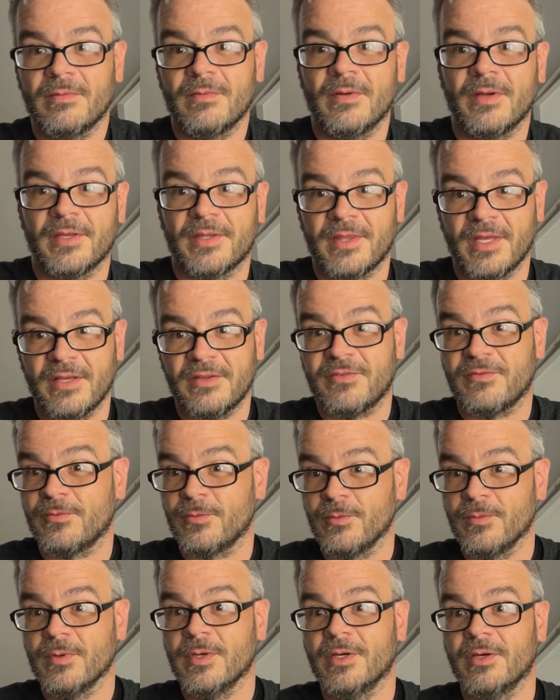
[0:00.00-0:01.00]
Like, that's
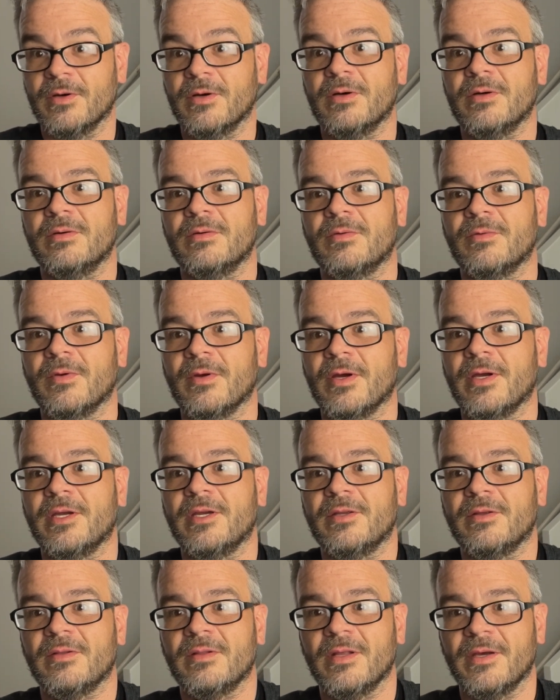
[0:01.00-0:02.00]
for real,
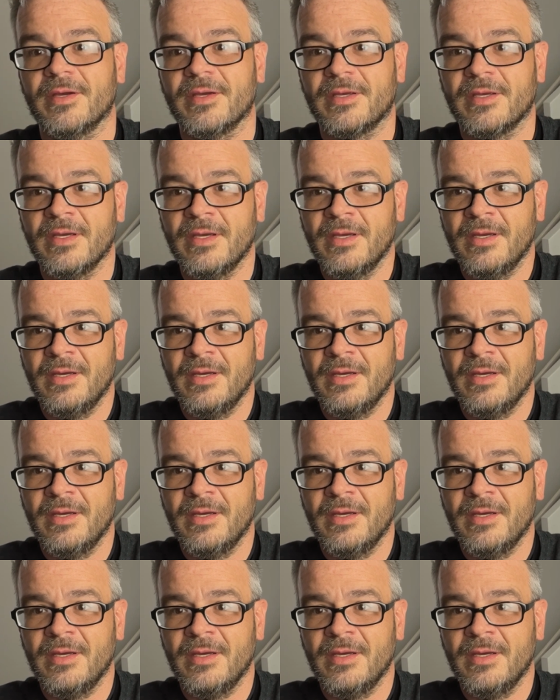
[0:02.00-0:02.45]
right? Like,